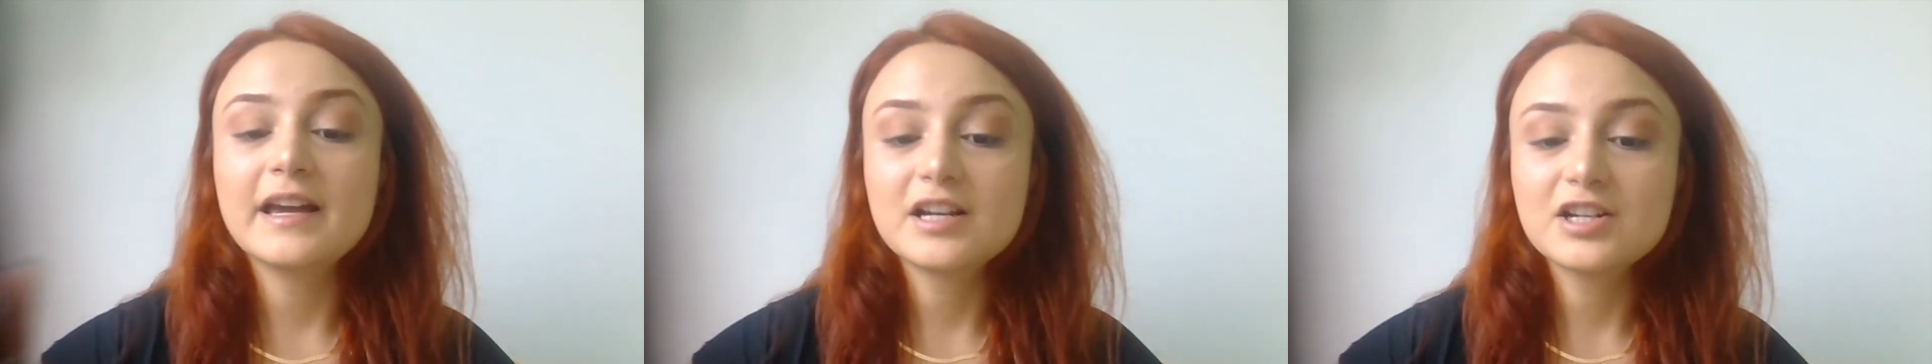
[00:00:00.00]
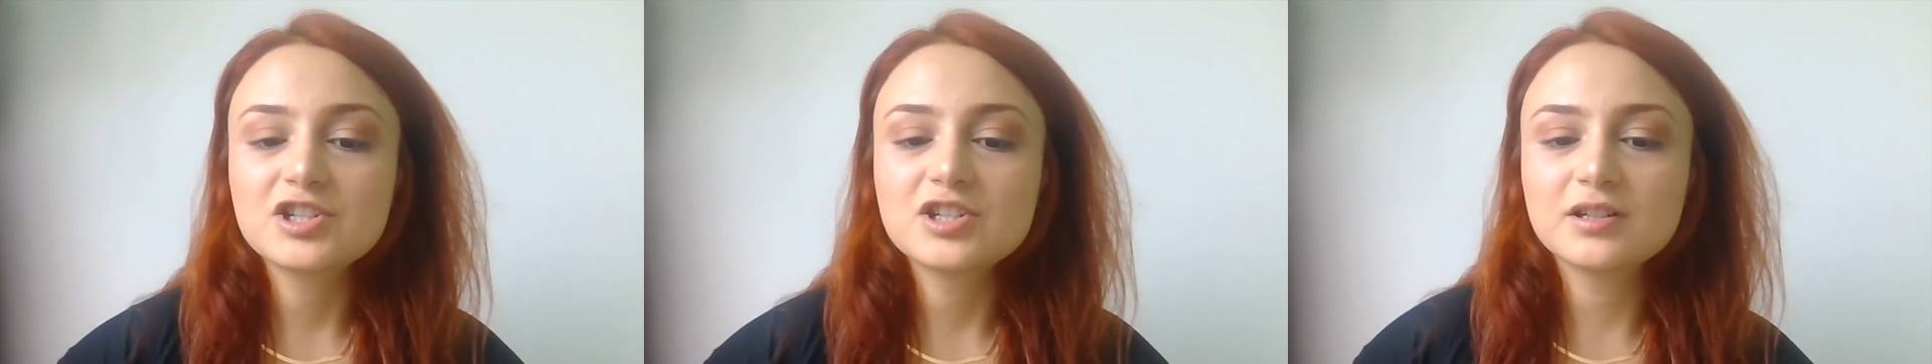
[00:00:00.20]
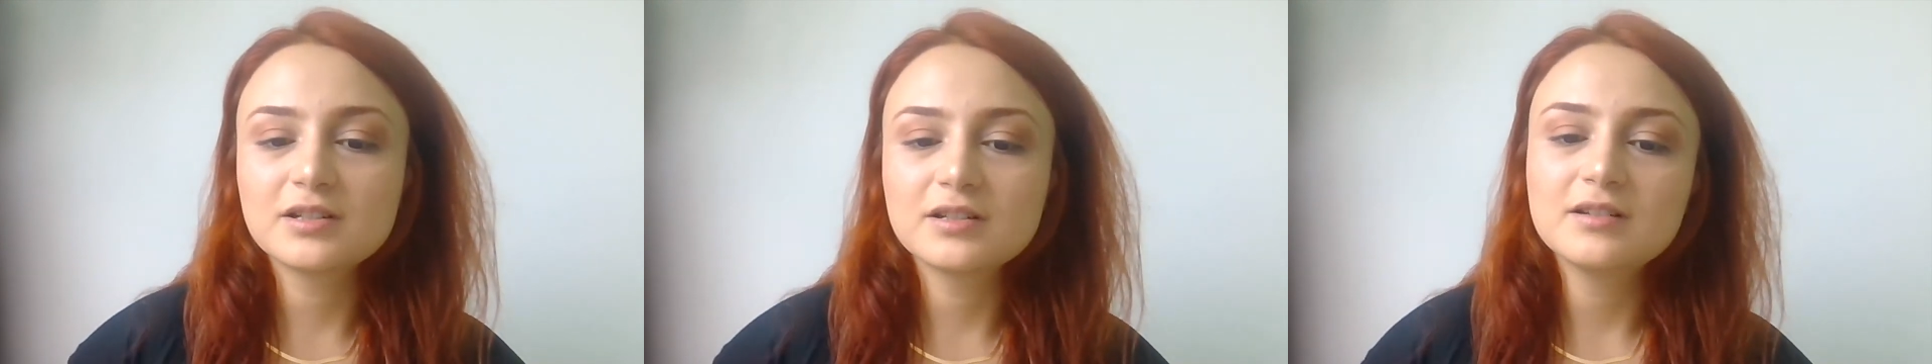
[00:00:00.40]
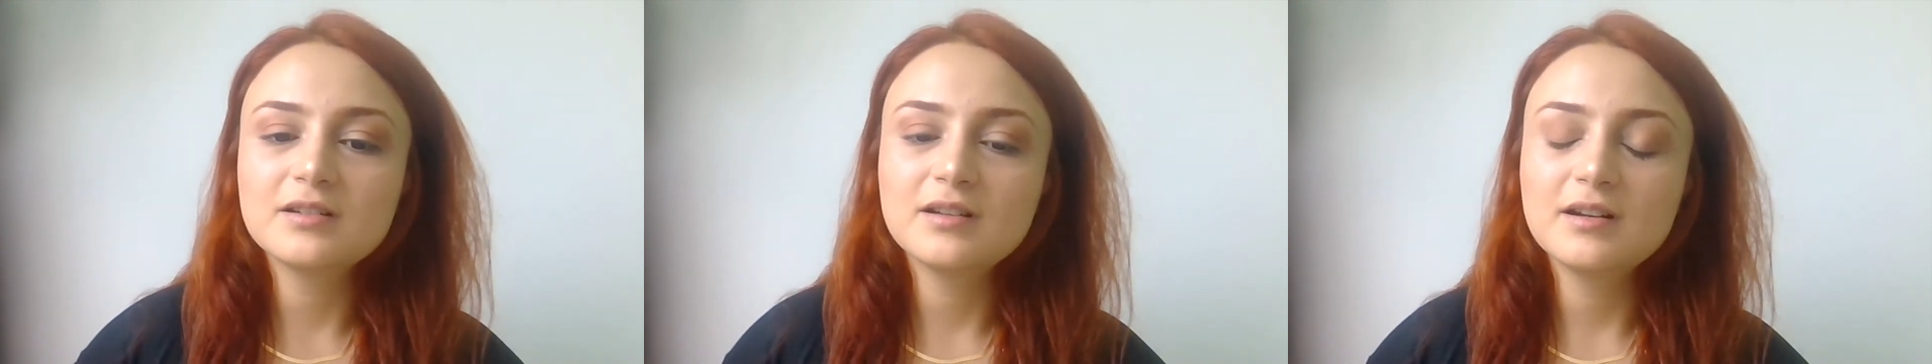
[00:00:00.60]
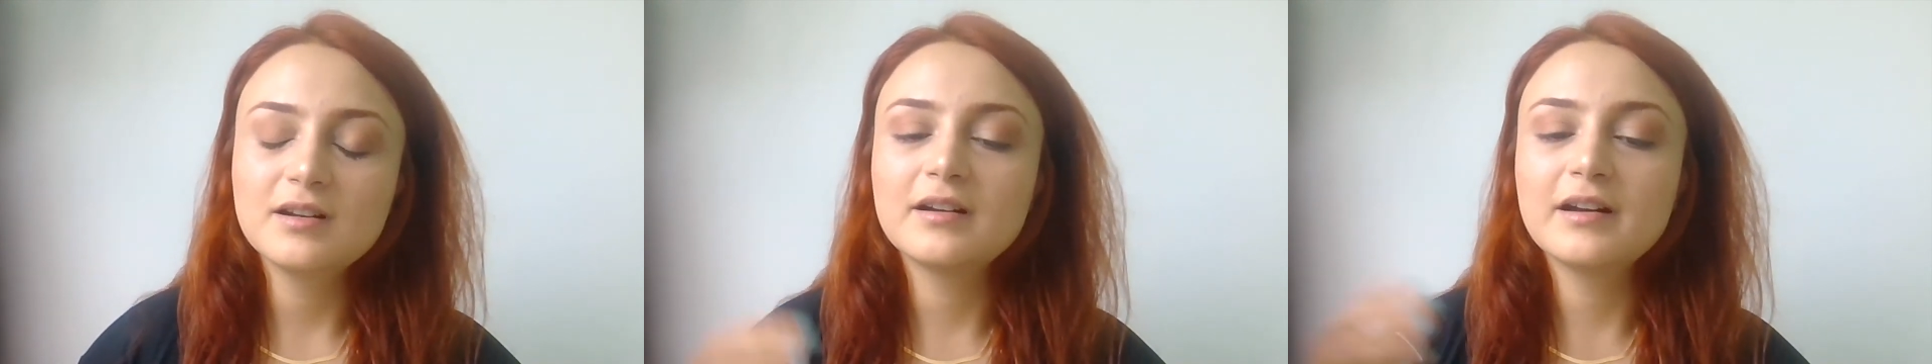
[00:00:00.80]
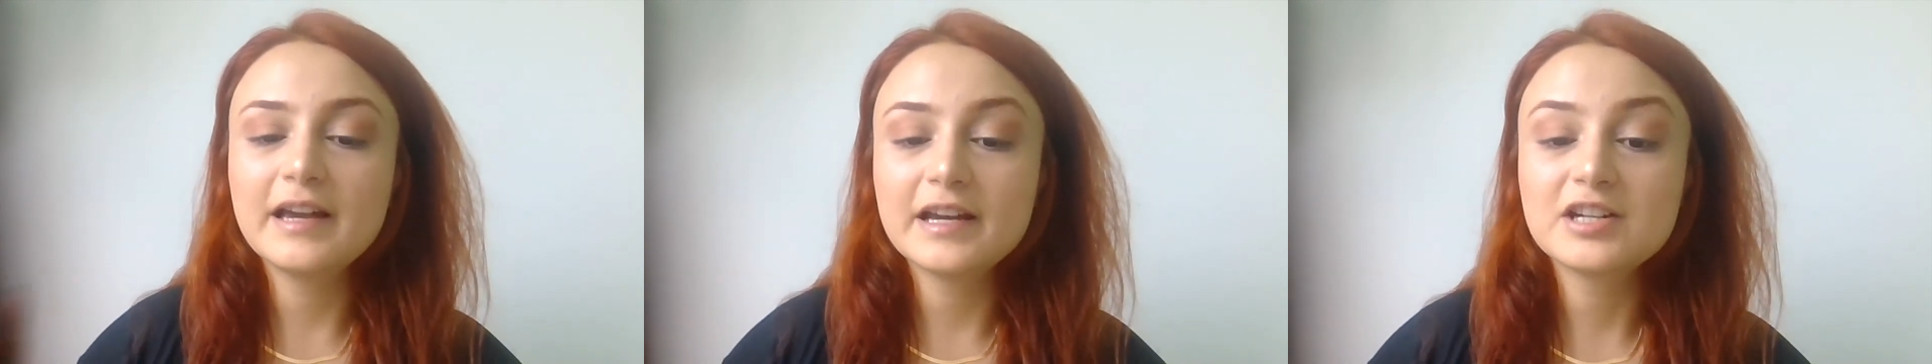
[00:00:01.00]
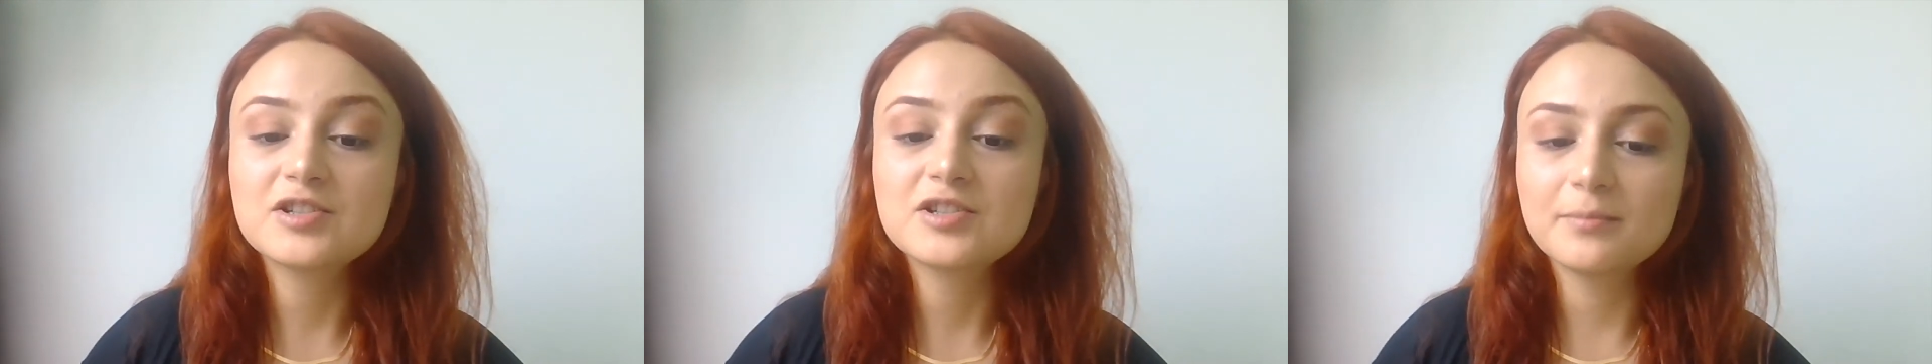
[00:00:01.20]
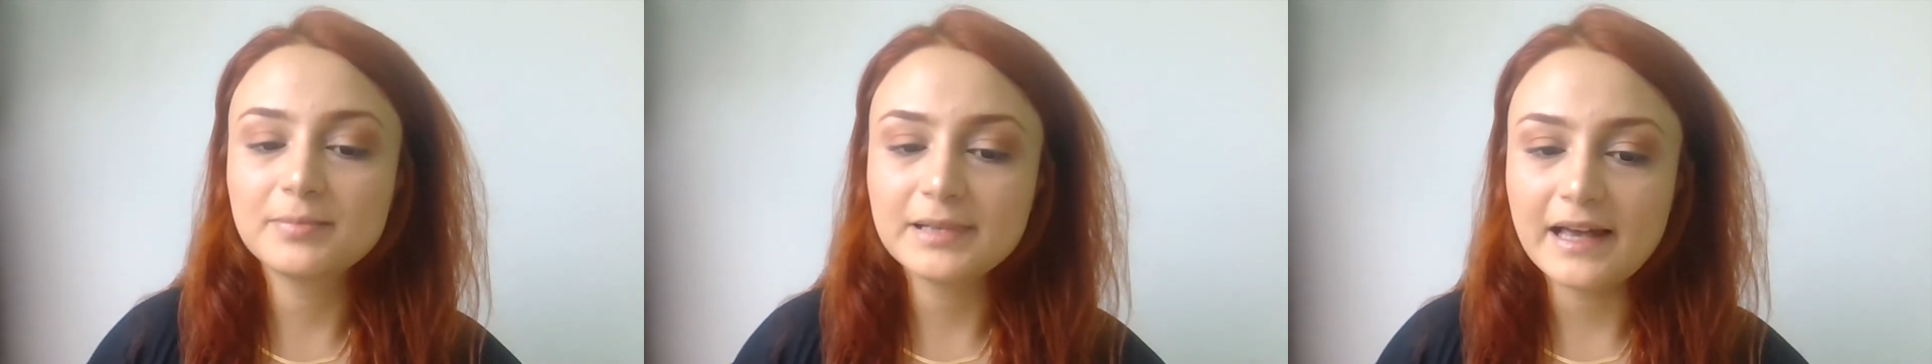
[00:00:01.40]
action,
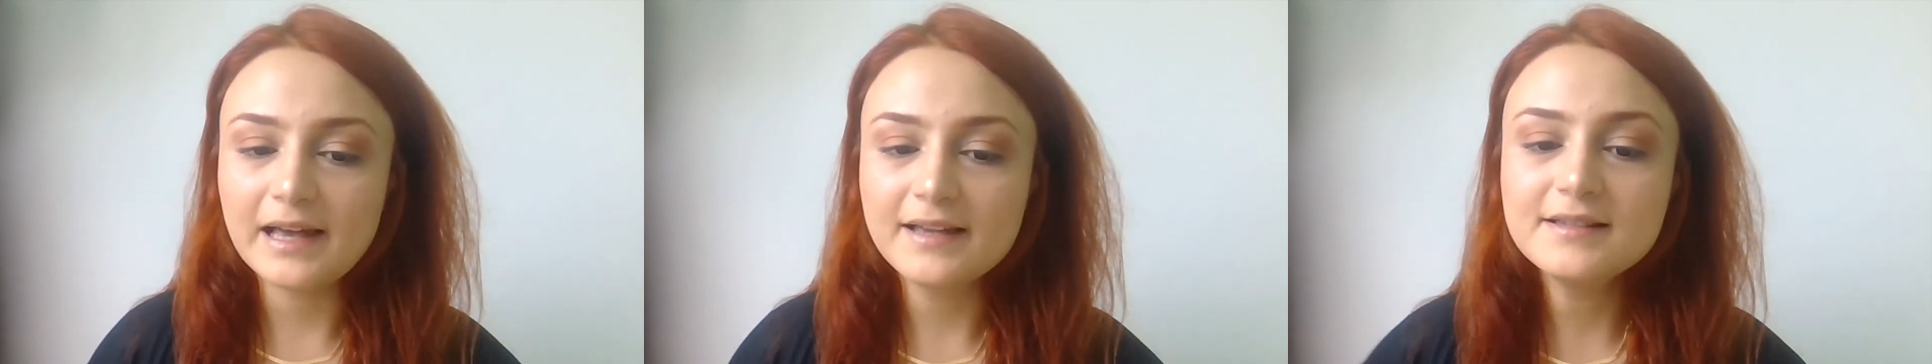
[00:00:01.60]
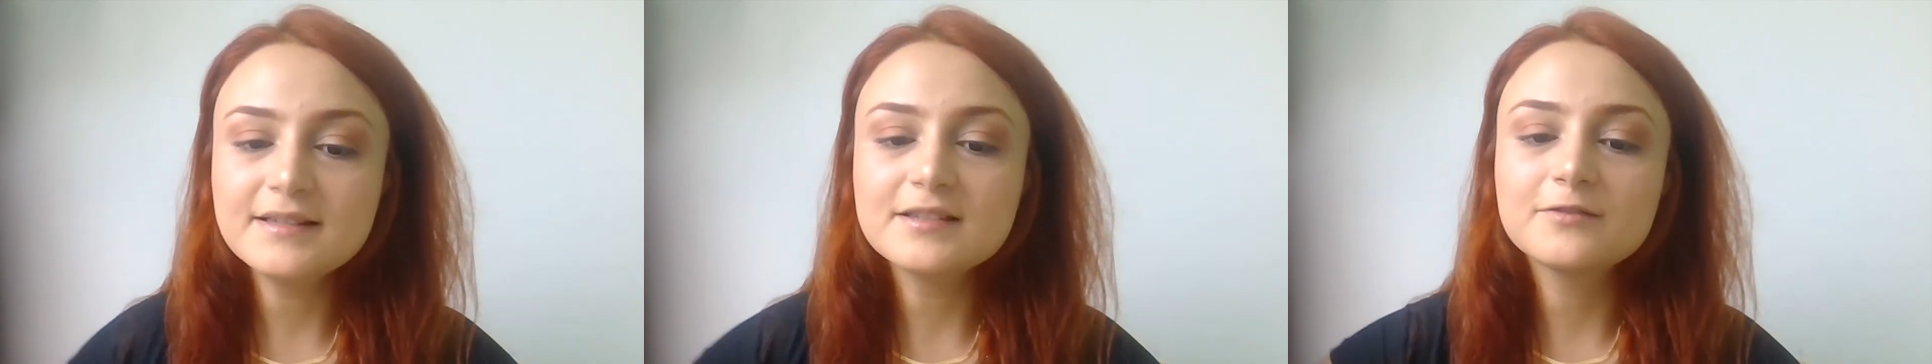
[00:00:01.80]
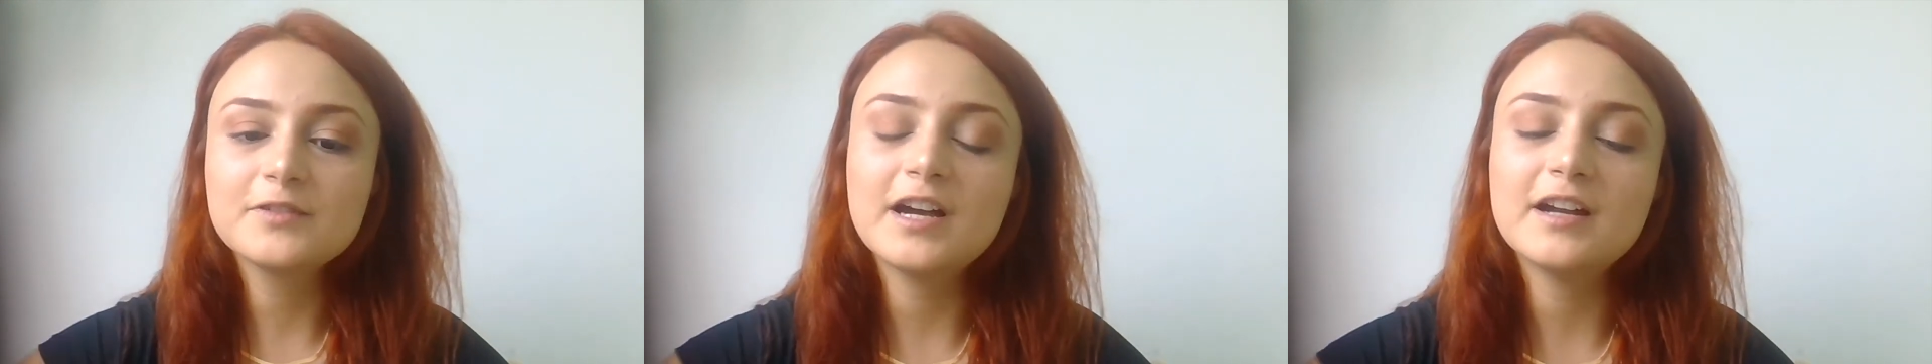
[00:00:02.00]
action plans.